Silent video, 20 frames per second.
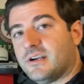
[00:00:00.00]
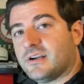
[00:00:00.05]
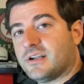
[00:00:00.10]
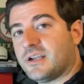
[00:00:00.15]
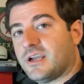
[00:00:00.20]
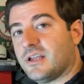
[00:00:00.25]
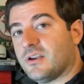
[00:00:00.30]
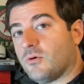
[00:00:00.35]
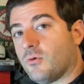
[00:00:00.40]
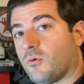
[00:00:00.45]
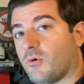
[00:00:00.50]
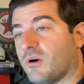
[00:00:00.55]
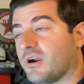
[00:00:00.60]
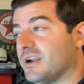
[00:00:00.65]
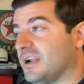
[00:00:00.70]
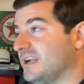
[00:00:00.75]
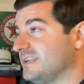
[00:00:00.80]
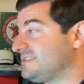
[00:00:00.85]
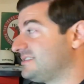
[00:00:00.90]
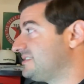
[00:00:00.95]
and kind of
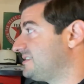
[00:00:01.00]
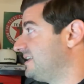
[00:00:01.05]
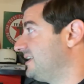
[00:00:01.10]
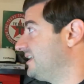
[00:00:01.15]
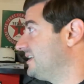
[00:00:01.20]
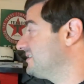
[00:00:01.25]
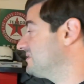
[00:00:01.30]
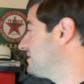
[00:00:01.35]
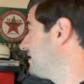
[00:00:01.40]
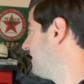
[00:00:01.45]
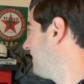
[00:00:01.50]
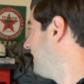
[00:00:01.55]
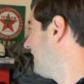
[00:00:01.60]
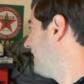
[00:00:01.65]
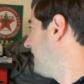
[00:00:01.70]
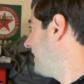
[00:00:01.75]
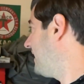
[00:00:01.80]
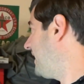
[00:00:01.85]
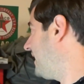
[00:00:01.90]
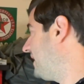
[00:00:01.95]
organize things.
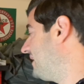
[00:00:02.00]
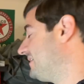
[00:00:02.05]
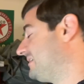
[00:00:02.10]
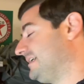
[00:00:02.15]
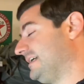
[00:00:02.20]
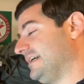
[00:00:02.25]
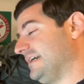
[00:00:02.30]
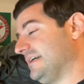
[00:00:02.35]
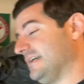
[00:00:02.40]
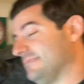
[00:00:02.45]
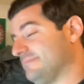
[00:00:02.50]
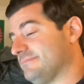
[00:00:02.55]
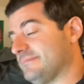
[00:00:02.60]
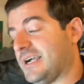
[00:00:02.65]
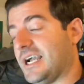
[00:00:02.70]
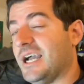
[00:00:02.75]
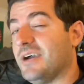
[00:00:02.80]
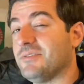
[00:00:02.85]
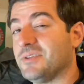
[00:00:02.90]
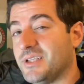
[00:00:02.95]
And I
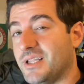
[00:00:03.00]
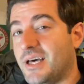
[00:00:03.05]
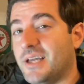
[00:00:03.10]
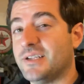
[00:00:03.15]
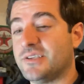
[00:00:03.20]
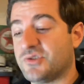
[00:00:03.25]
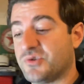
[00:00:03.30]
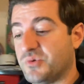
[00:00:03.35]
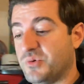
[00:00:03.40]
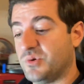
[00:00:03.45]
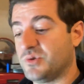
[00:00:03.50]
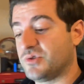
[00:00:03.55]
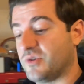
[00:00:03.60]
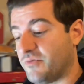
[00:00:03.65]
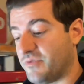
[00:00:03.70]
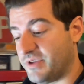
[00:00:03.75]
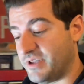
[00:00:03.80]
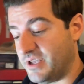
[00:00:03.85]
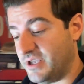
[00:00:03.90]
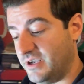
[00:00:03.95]
have a lot of tools
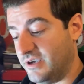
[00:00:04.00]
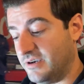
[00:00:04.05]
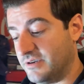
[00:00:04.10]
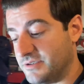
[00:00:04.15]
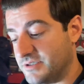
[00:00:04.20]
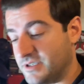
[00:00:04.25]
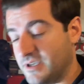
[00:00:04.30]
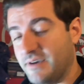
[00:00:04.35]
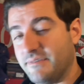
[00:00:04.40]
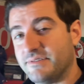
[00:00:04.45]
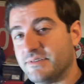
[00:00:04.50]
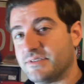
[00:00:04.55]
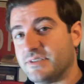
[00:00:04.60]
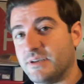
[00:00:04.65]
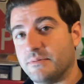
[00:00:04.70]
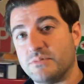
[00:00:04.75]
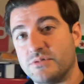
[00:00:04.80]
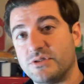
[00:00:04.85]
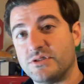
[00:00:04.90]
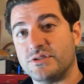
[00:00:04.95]
over the years. Obviously,
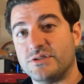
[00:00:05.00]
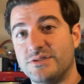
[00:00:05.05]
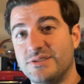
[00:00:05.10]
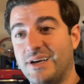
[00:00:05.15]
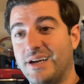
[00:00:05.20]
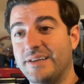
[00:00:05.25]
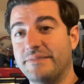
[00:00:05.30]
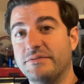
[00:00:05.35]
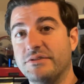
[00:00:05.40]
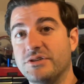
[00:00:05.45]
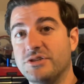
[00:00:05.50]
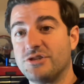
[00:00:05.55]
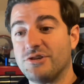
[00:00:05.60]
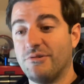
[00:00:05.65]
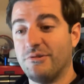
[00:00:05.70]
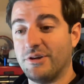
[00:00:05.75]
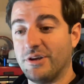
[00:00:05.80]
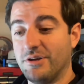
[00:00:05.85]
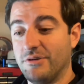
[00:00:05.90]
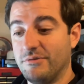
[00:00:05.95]
I'm not even
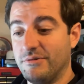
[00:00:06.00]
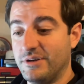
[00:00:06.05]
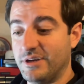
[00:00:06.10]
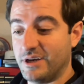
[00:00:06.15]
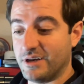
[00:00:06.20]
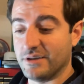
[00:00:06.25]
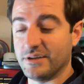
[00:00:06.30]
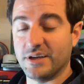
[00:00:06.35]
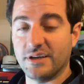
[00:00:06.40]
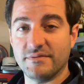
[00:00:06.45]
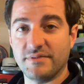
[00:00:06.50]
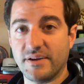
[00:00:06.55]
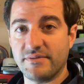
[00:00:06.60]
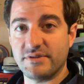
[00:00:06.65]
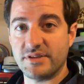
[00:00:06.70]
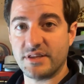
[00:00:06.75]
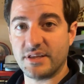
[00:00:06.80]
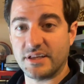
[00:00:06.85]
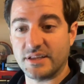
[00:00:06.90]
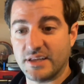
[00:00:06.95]
showing you nearly of
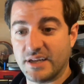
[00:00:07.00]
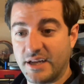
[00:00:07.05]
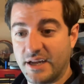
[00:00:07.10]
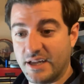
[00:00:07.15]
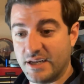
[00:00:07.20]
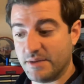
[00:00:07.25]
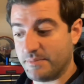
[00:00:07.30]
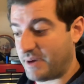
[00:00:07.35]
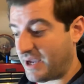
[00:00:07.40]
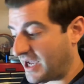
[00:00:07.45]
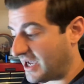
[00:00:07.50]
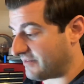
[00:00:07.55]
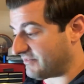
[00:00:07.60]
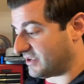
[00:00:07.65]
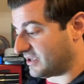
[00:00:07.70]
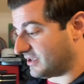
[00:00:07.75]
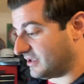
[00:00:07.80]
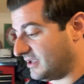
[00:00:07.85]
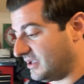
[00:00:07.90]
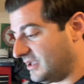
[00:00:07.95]
everything that I end up
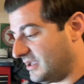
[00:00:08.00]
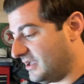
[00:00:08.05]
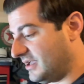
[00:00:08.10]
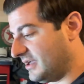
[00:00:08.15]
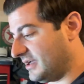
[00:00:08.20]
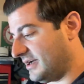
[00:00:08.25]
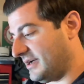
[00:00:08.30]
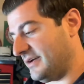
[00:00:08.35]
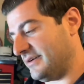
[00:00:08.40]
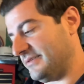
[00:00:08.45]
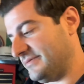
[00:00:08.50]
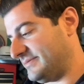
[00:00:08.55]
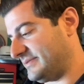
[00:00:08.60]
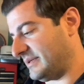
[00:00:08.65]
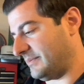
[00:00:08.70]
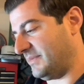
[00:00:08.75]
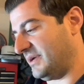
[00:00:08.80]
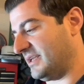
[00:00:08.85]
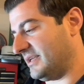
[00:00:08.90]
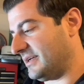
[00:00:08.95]
having. I
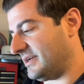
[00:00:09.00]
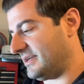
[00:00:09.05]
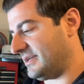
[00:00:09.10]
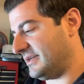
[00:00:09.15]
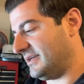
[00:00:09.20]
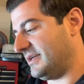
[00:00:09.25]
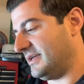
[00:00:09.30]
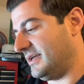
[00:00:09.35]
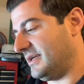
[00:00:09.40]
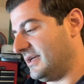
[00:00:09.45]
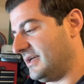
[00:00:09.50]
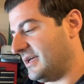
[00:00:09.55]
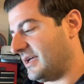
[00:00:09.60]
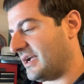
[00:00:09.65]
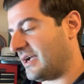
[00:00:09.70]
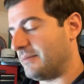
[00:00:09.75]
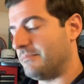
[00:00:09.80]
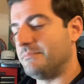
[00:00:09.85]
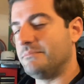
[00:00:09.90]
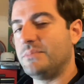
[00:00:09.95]
mean, I
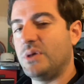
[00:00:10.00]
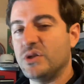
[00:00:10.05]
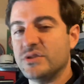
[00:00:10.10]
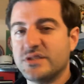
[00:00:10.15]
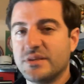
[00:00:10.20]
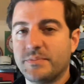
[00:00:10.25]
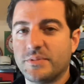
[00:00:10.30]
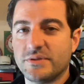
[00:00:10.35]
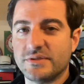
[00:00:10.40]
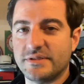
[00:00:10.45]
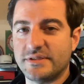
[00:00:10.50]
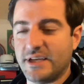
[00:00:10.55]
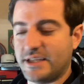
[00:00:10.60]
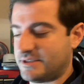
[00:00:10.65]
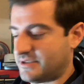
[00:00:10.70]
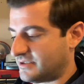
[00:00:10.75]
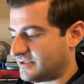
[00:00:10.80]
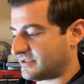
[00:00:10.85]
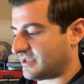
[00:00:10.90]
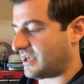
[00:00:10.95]
got multiple
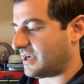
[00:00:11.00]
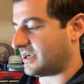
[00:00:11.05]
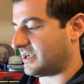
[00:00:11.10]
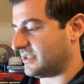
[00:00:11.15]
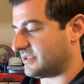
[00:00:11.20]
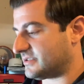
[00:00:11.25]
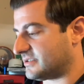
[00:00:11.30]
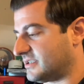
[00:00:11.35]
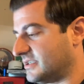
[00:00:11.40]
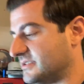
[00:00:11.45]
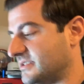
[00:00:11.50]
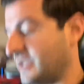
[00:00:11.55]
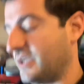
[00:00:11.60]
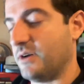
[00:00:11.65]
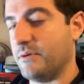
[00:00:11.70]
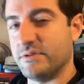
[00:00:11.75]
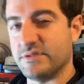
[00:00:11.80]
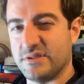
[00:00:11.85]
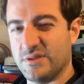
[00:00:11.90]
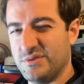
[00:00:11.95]
sets of sockets because I
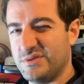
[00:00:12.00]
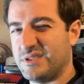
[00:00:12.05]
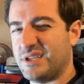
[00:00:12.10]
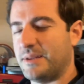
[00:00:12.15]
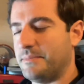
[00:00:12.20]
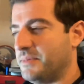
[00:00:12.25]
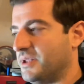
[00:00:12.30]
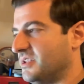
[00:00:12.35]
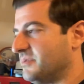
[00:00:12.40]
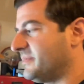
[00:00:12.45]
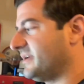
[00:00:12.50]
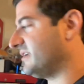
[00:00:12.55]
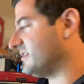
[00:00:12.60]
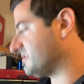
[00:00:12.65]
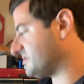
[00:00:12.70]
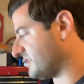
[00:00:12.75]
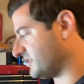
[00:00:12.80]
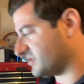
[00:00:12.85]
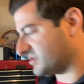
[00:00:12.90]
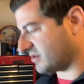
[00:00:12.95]
always lose 10
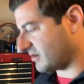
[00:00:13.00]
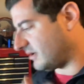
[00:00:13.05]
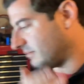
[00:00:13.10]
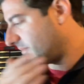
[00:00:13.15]
millimeters. So I just go out and